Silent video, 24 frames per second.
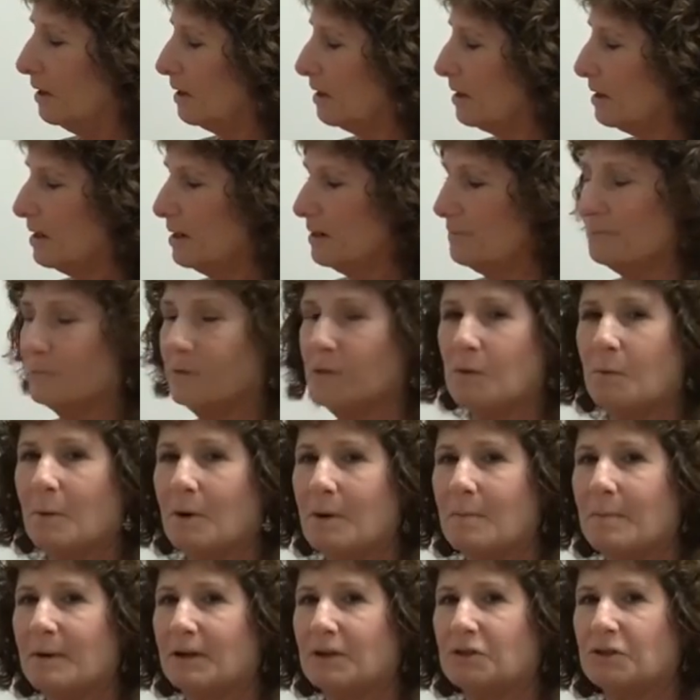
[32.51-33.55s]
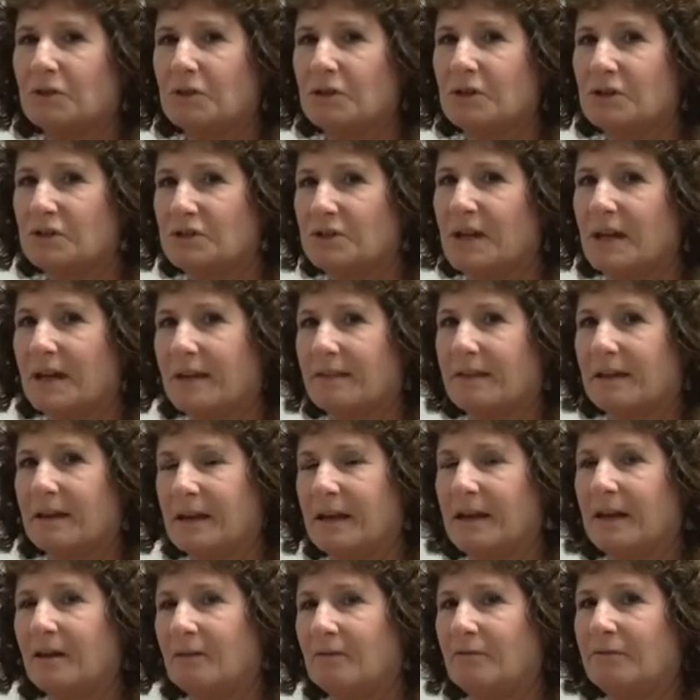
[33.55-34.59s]
Um, you want to make sure you shake the
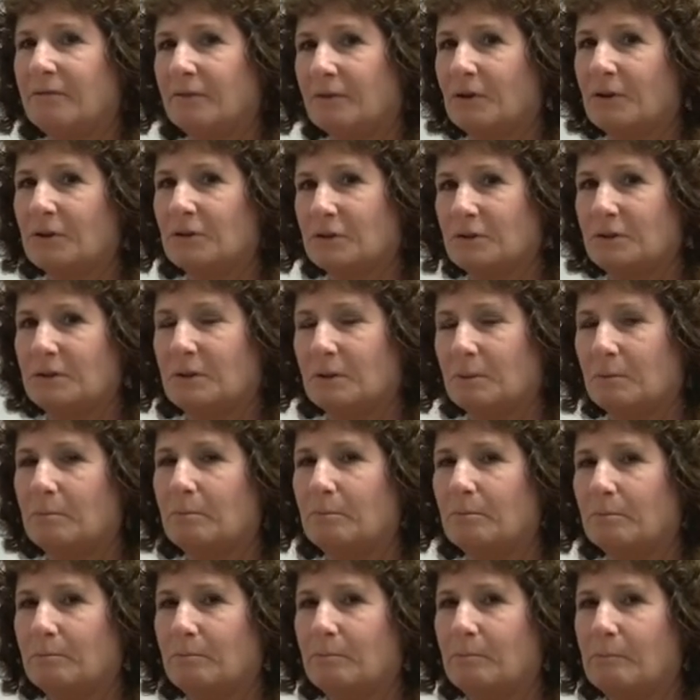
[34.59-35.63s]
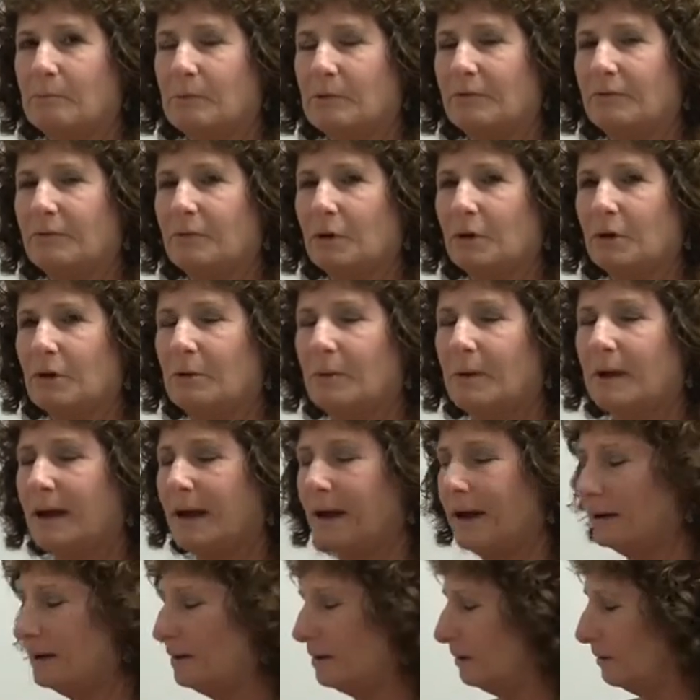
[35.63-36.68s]
can first before you
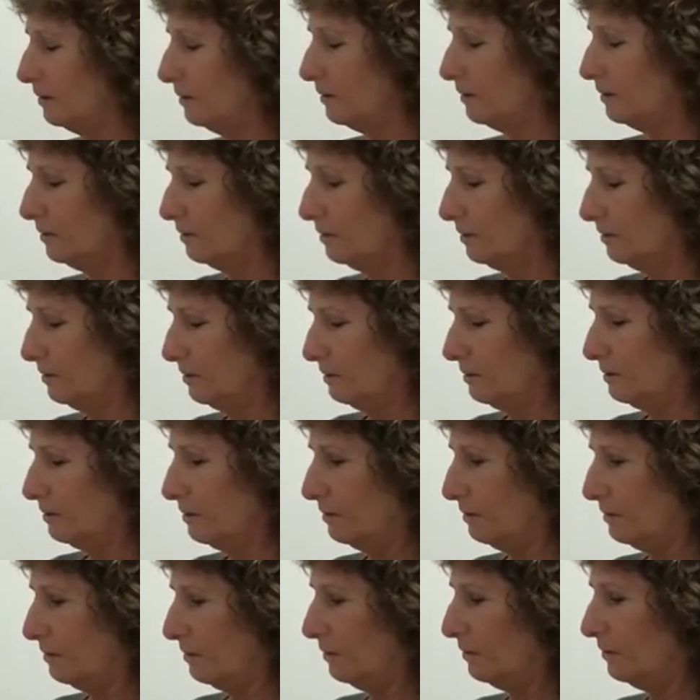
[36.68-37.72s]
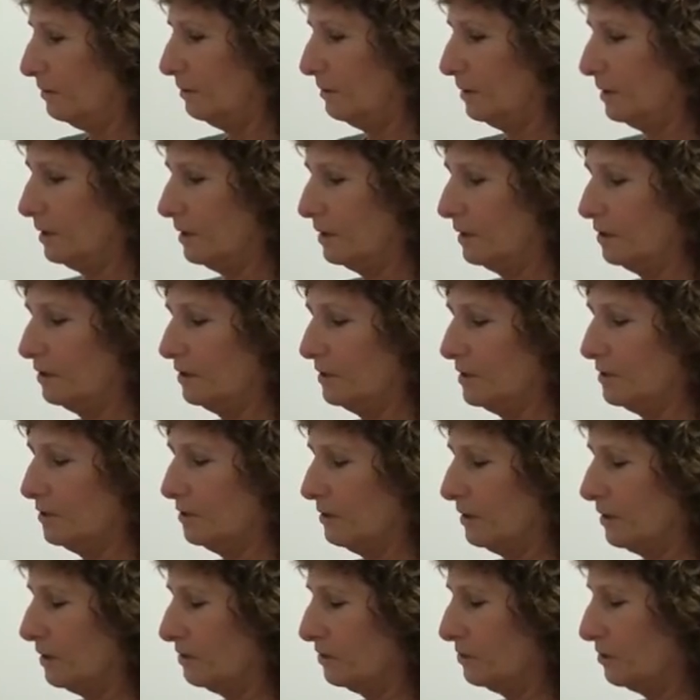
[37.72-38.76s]
add the cleaner
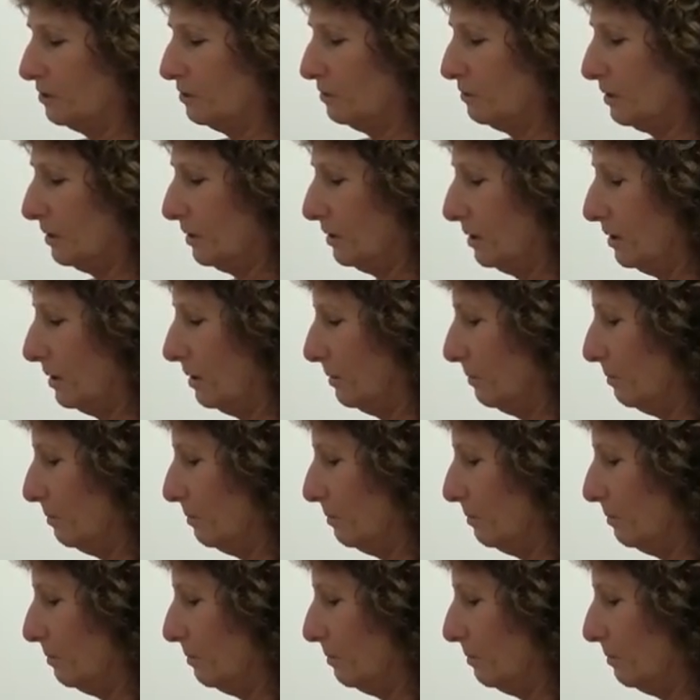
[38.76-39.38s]
into the